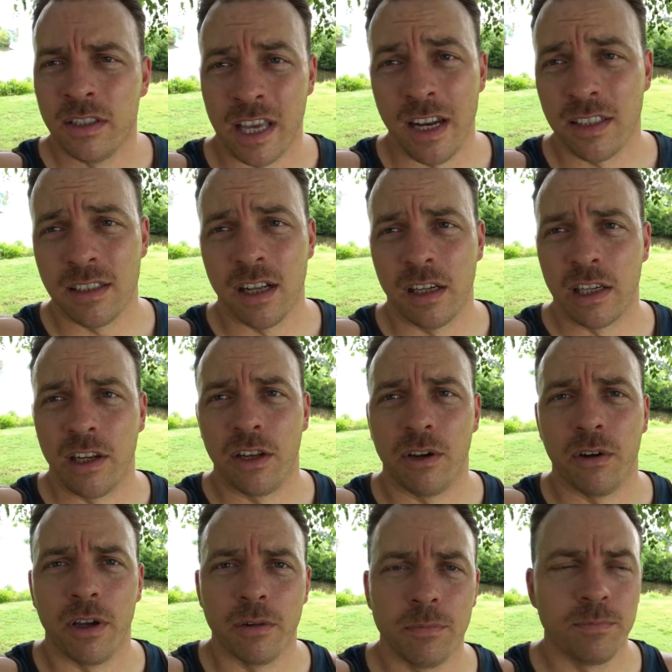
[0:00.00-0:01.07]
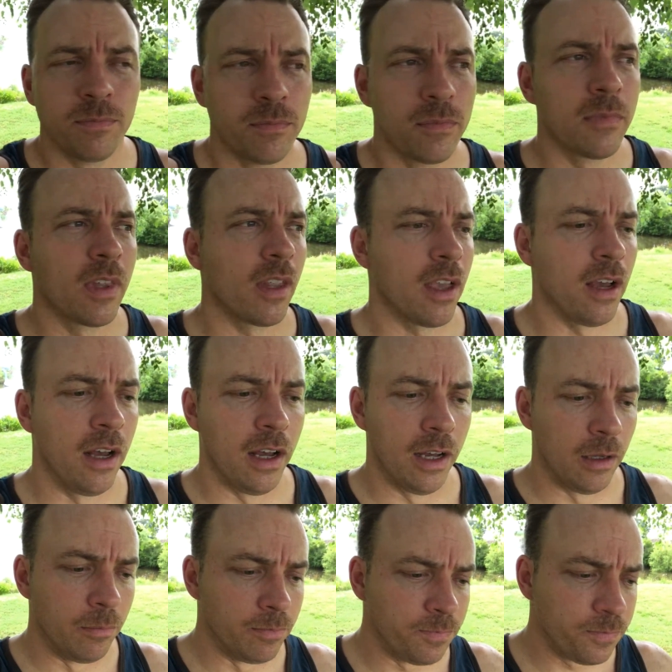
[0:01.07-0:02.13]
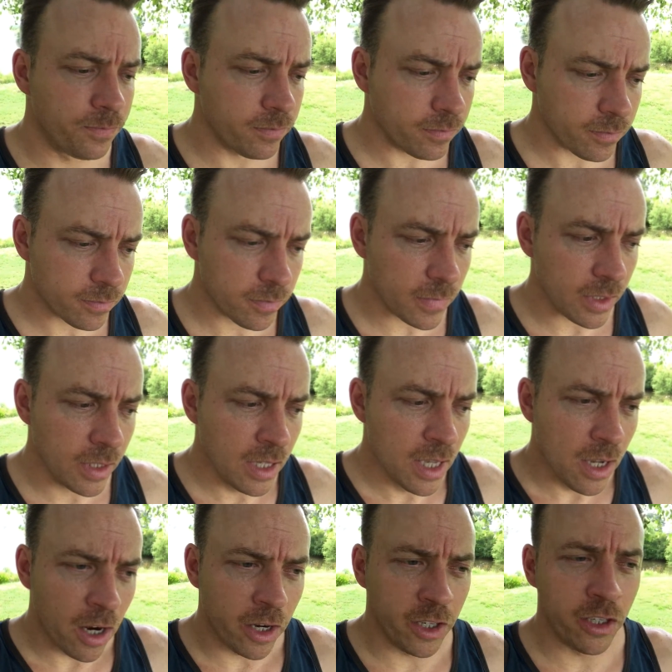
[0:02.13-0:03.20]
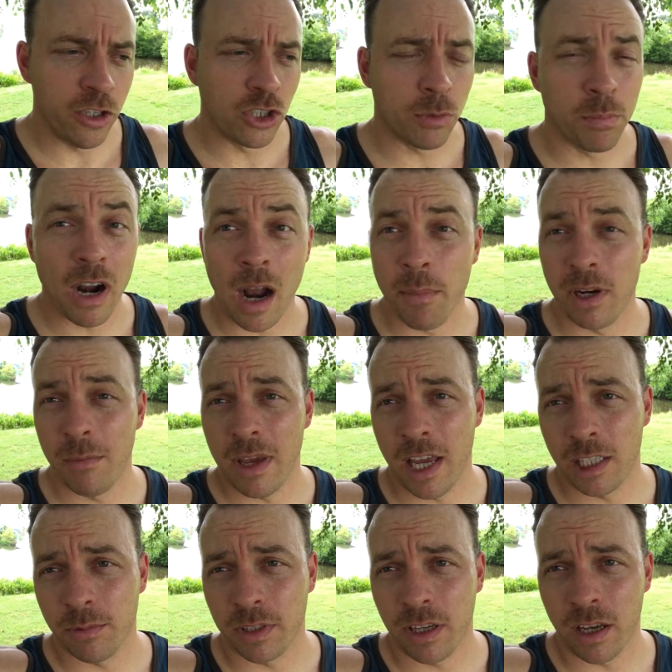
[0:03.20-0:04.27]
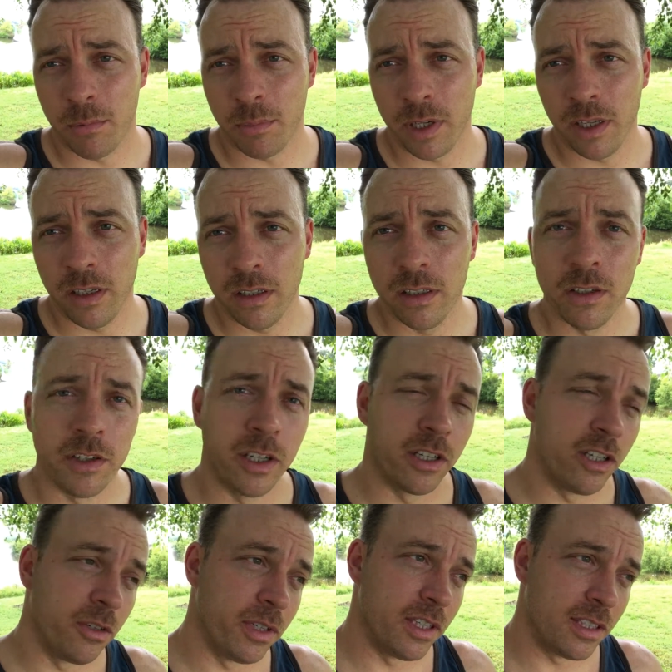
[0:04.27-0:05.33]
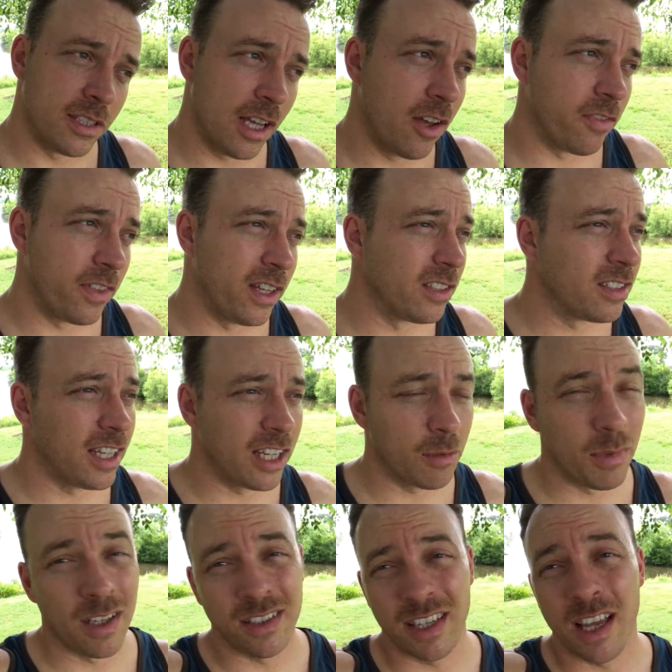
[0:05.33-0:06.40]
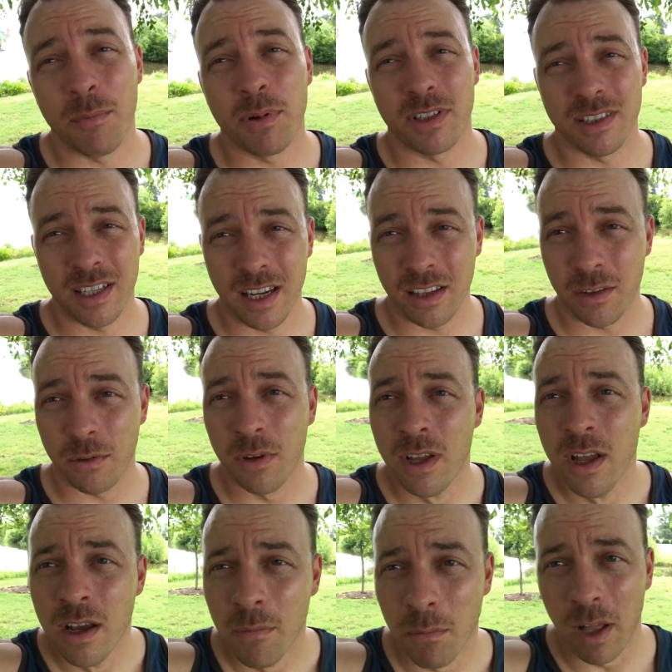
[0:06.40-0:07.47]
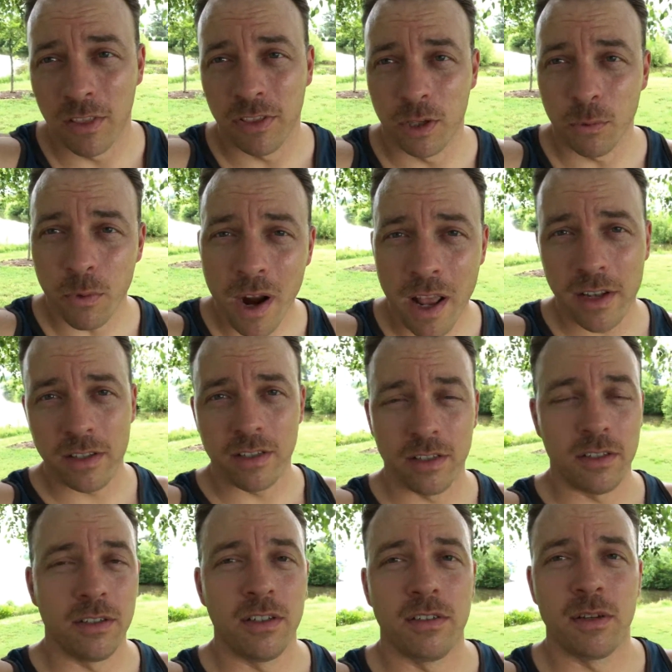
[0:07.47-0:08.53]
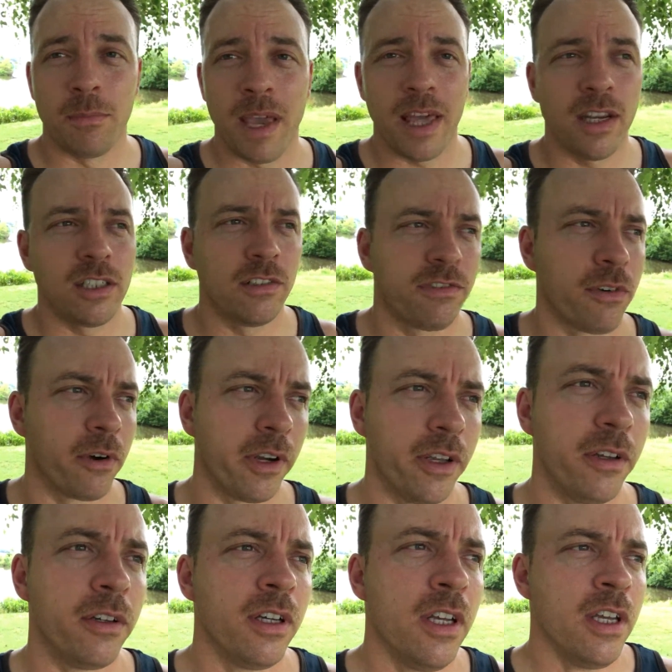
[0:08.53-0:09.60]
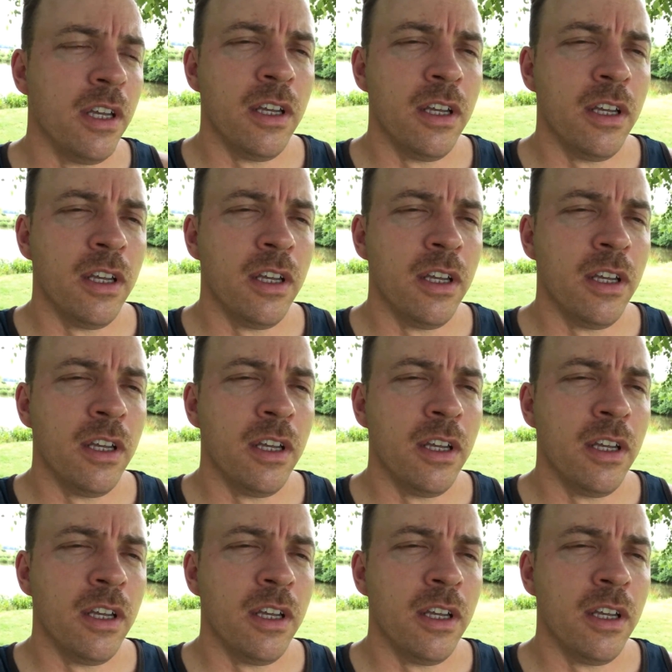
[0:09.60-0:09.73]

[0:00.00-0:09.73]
Tenant's not going to do it. Are you going to use a property management company, or are you going to do it yourself? They'll take about 10% of the monthly rent to manage it for you.